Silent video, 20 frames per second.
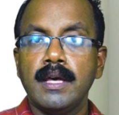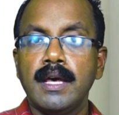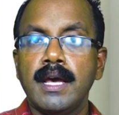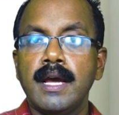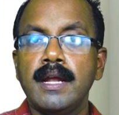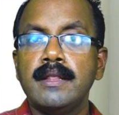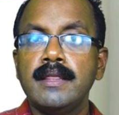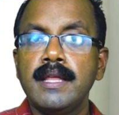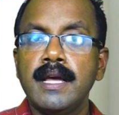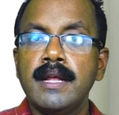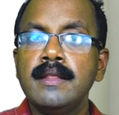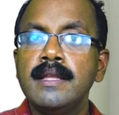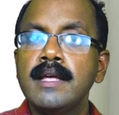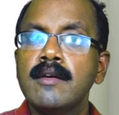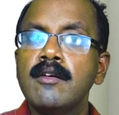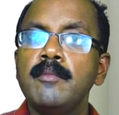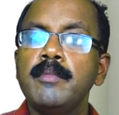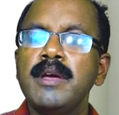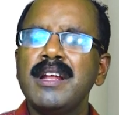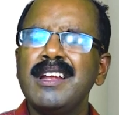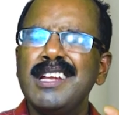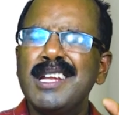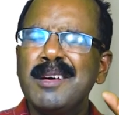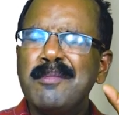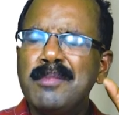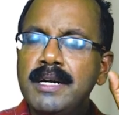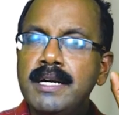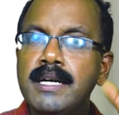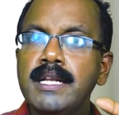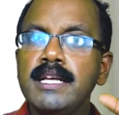And then there will be an
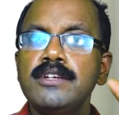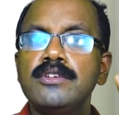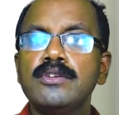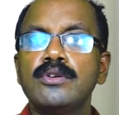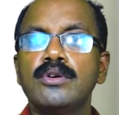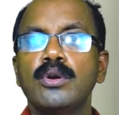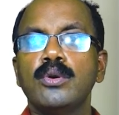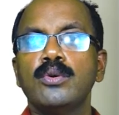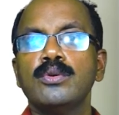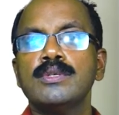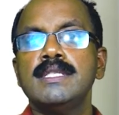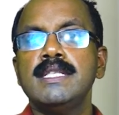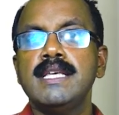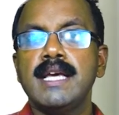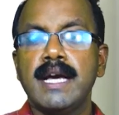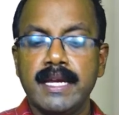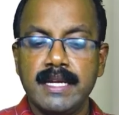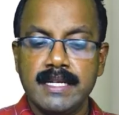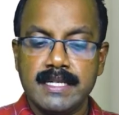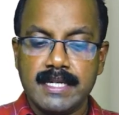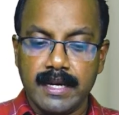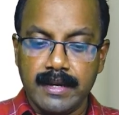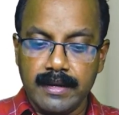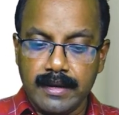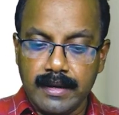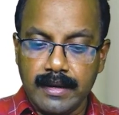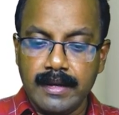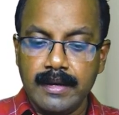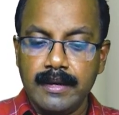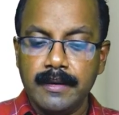inability to close the eye
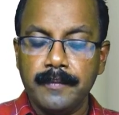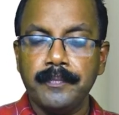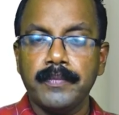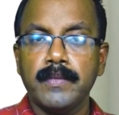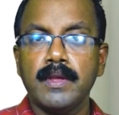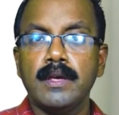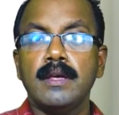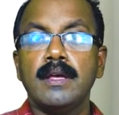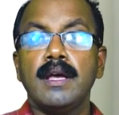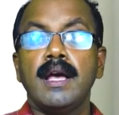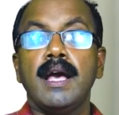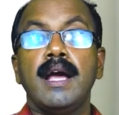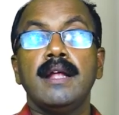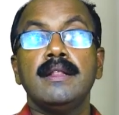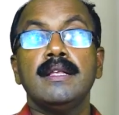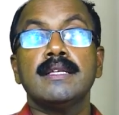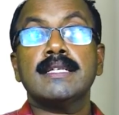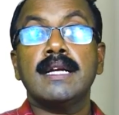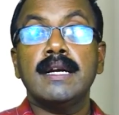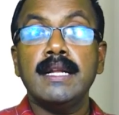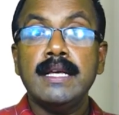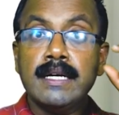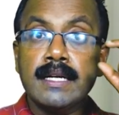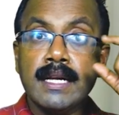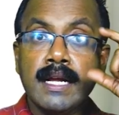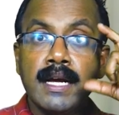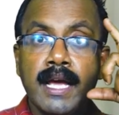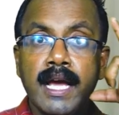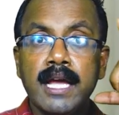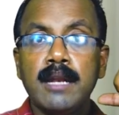tightly. And the
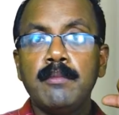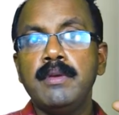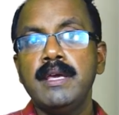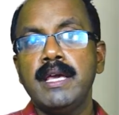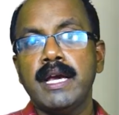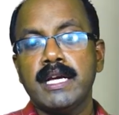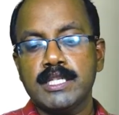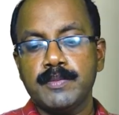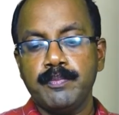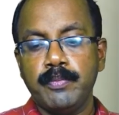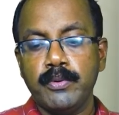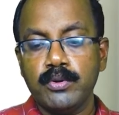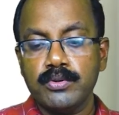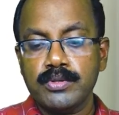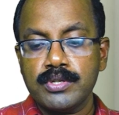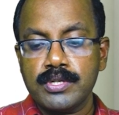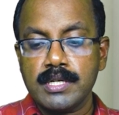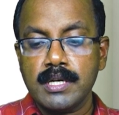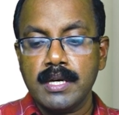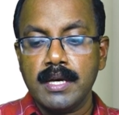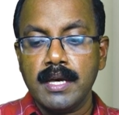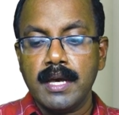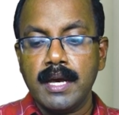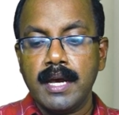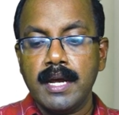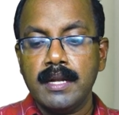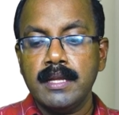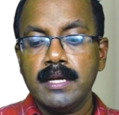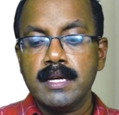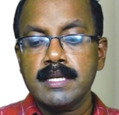sclera can be exposed.
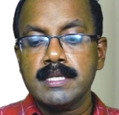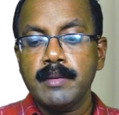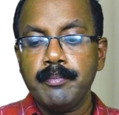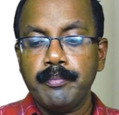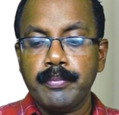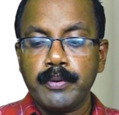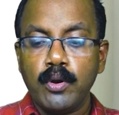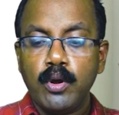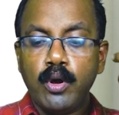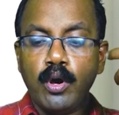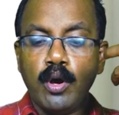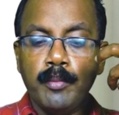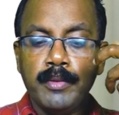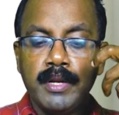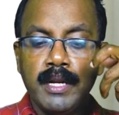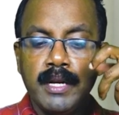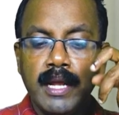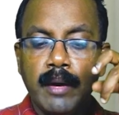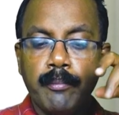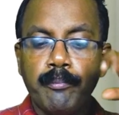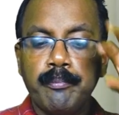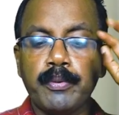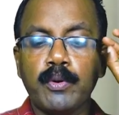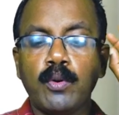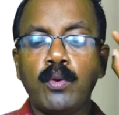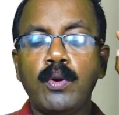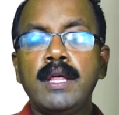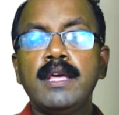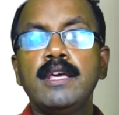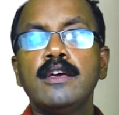And there is a prominent
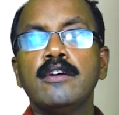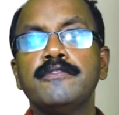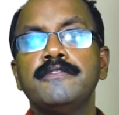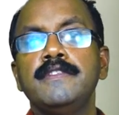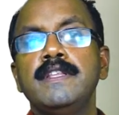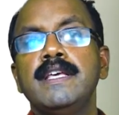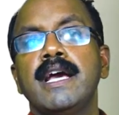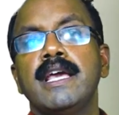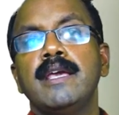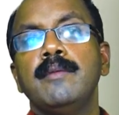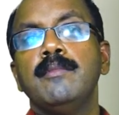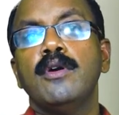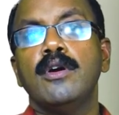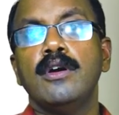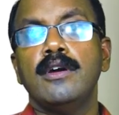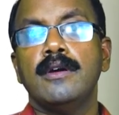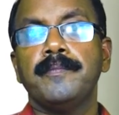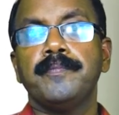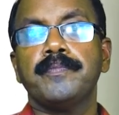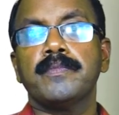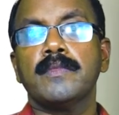uprolling of the eyeball.